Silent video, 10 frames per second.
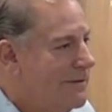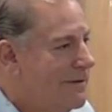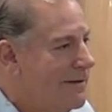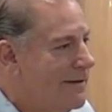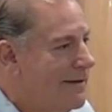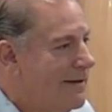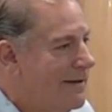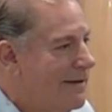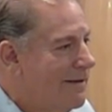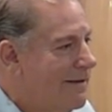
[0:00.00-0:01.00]

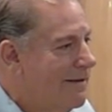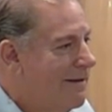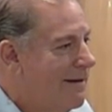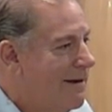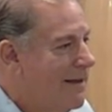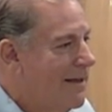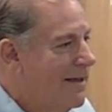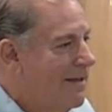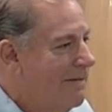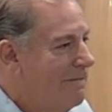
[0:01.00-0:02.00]

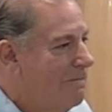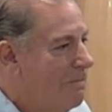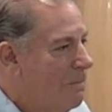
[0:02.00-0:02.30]
[no speech]